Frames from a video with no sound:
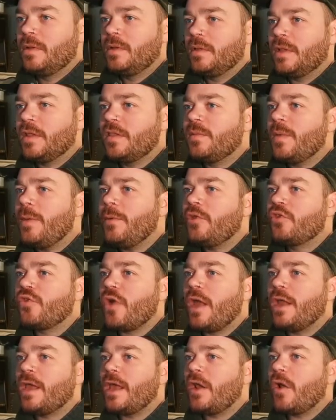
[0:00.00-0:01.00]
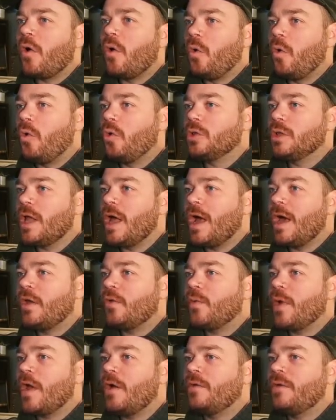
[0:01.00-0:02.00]
Let's maybe try to get a whole line
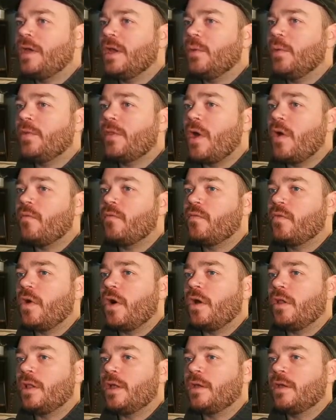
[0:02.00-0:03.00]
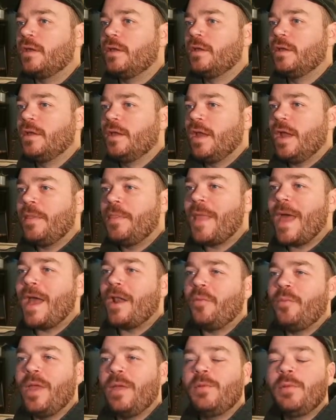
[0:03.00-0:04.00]
around here without falling. And
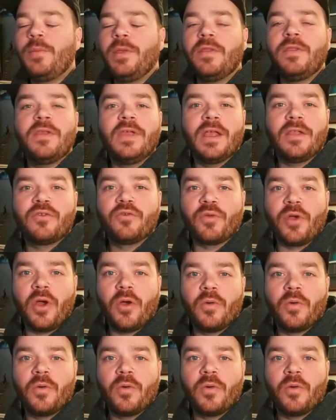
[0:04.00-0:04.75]
that'll maybe be the intro.